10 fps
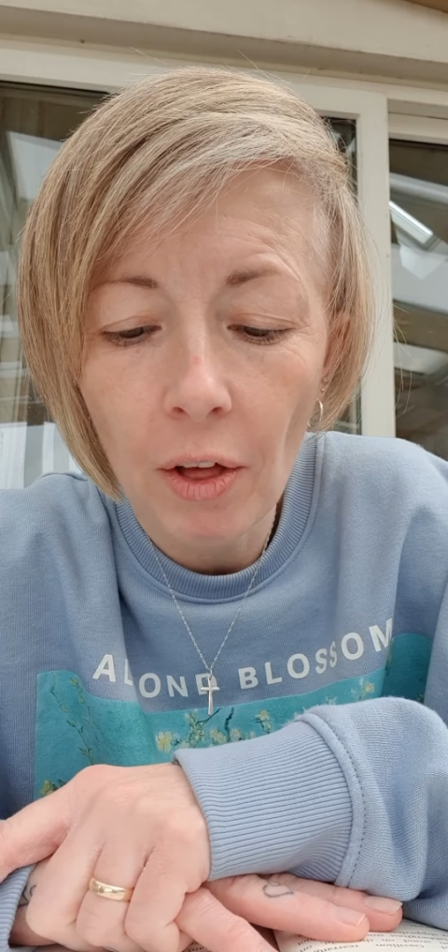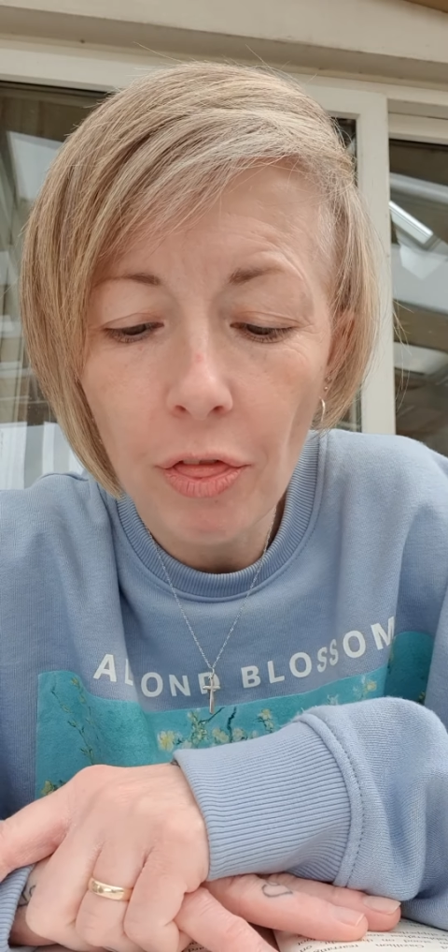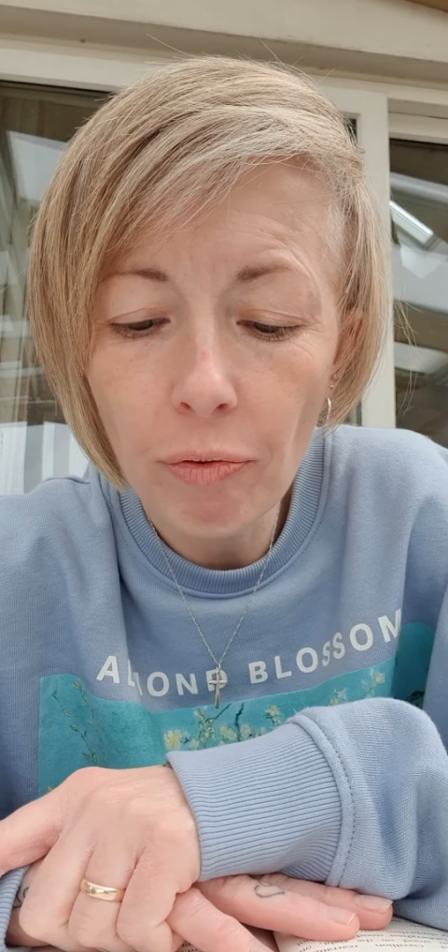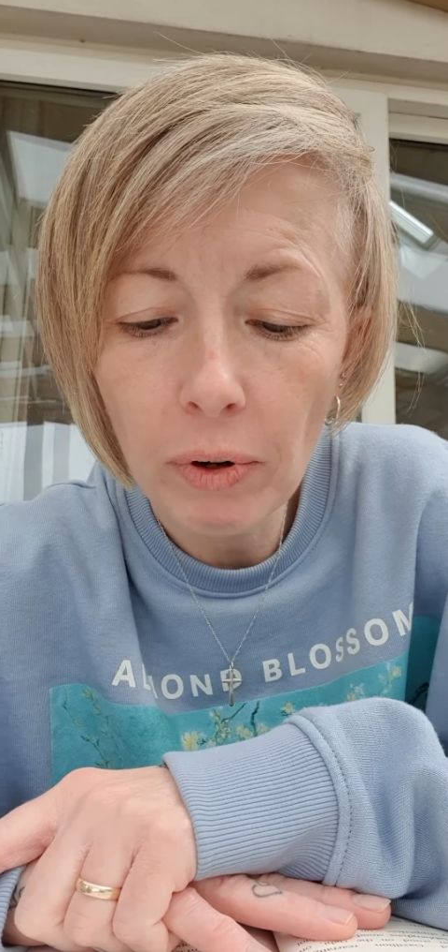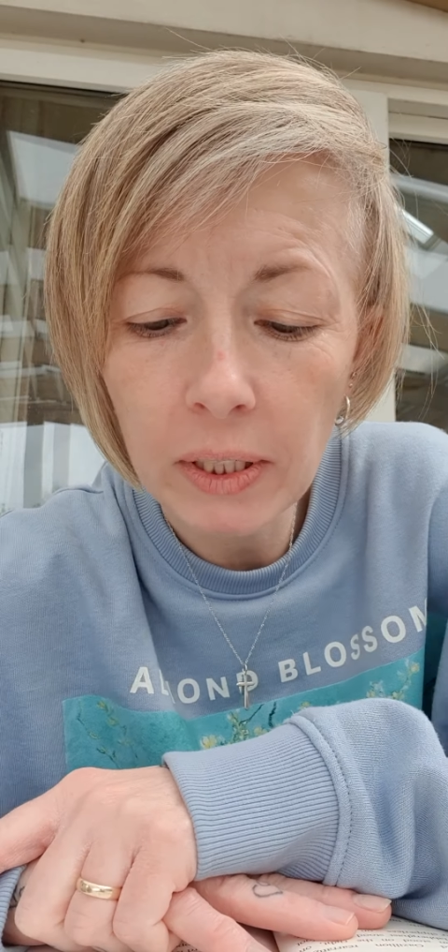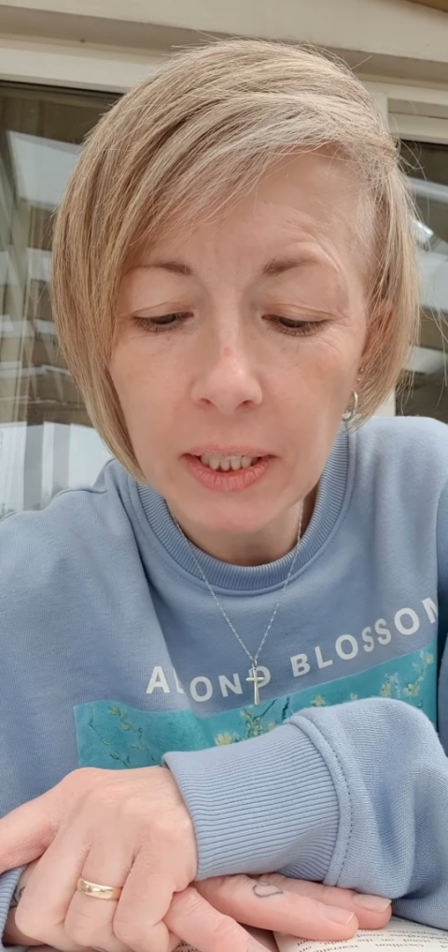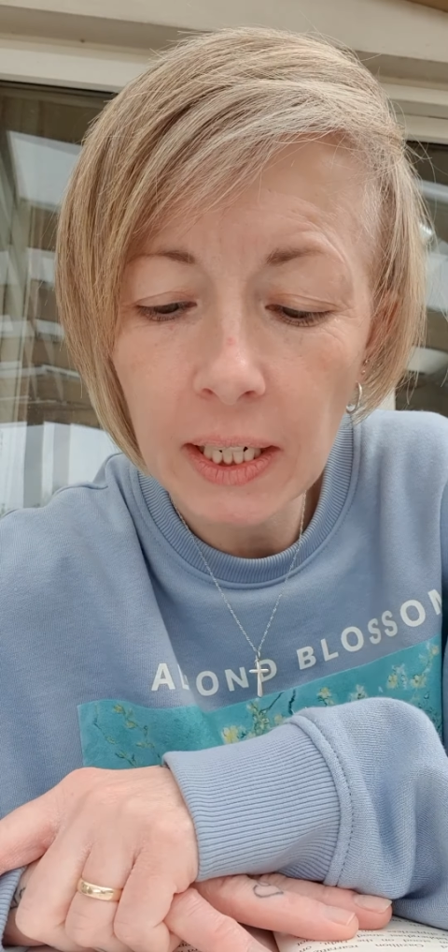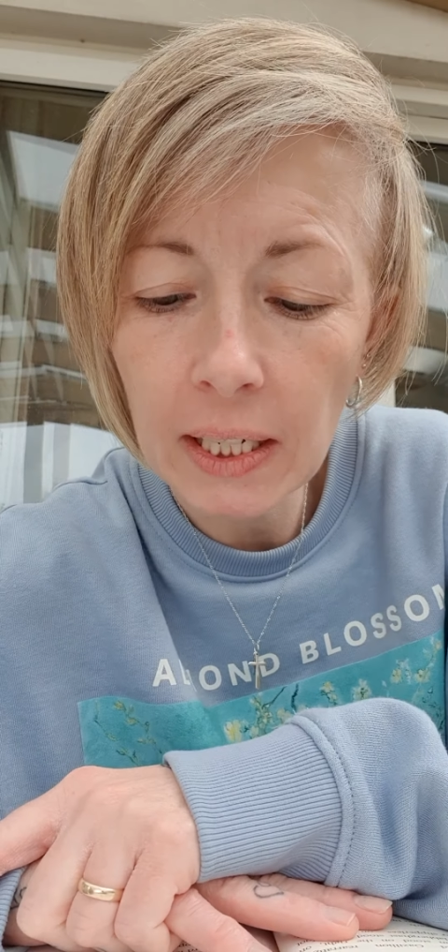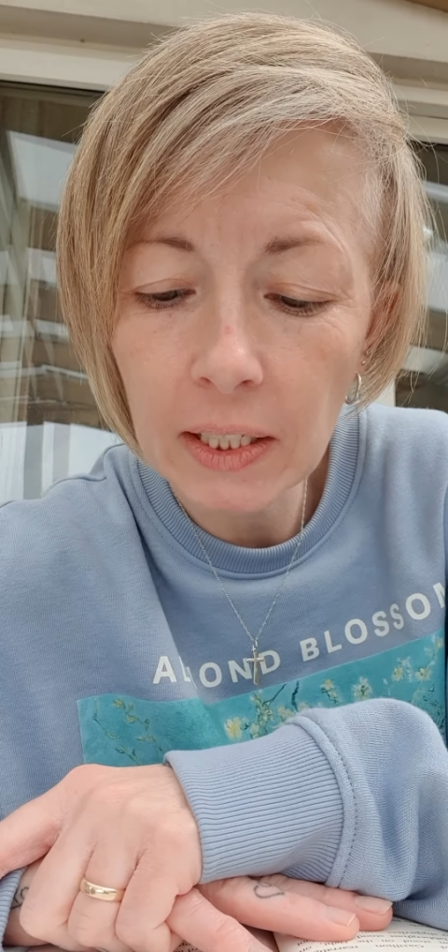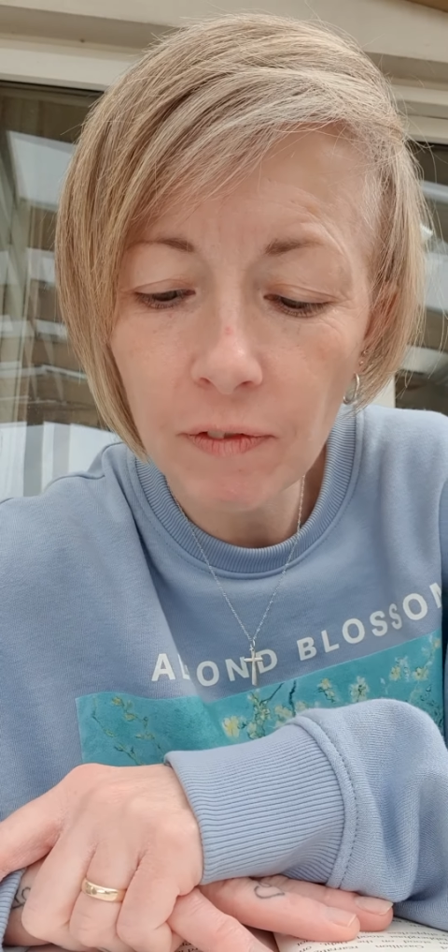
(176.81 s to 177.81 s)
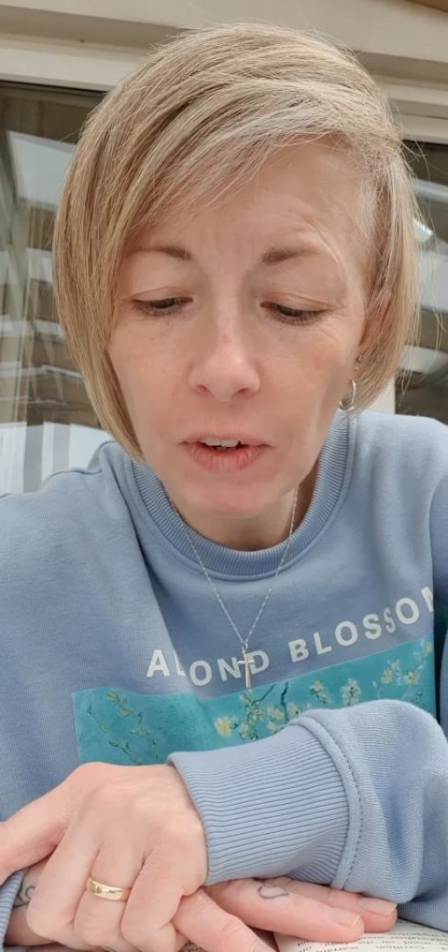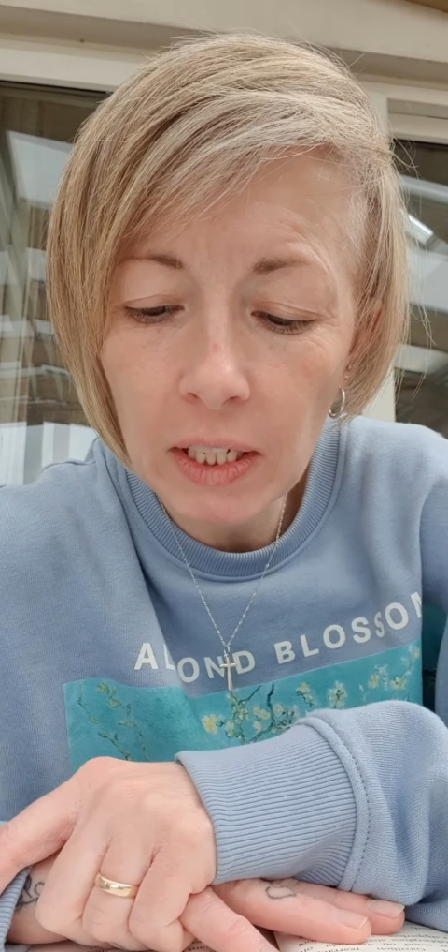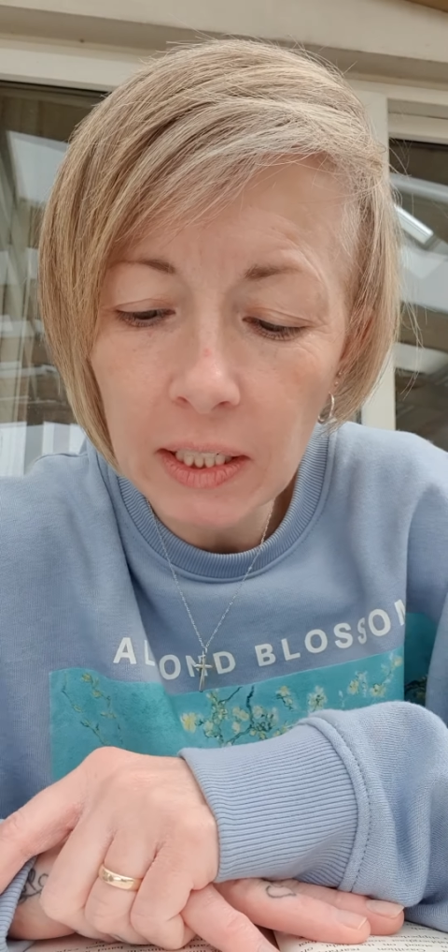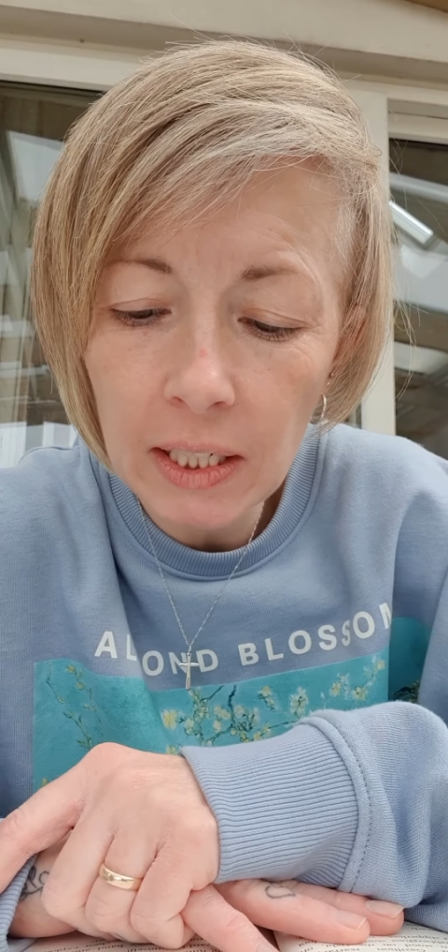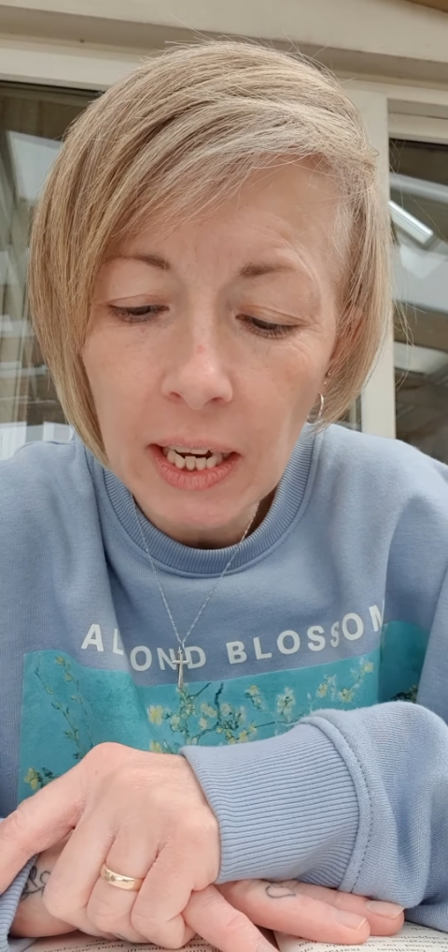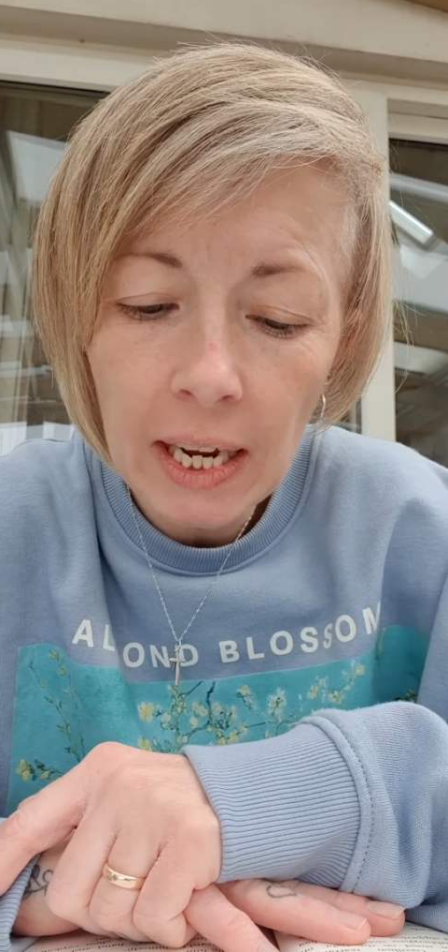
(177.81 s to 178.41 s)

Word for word: thrusting its fist